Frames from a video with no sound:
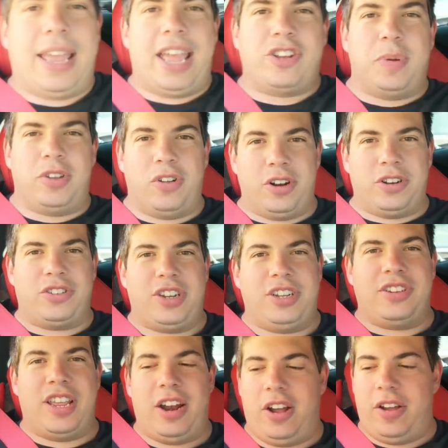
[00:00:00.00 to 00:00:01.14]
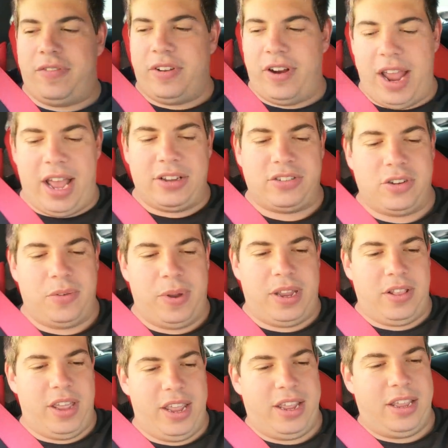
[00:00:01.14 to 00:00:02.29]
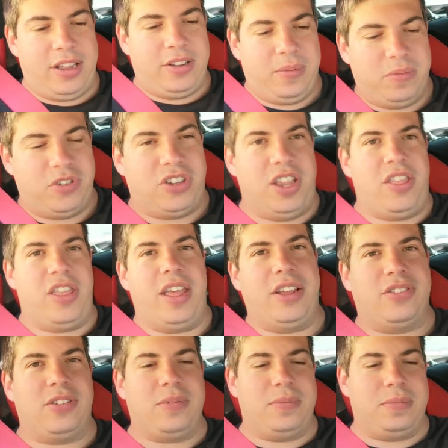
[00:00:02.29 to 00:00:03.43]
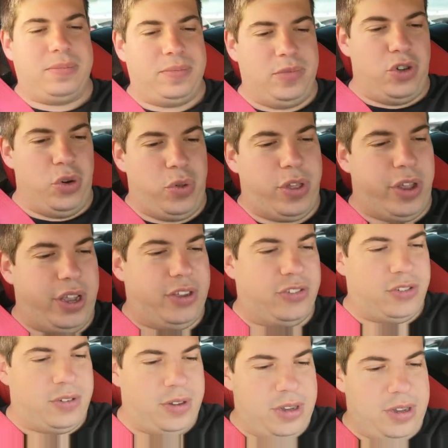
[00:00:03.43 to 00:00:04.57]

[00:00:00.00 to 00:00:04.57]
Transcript: HP tuners needs to get off their ass so we could like see things, do things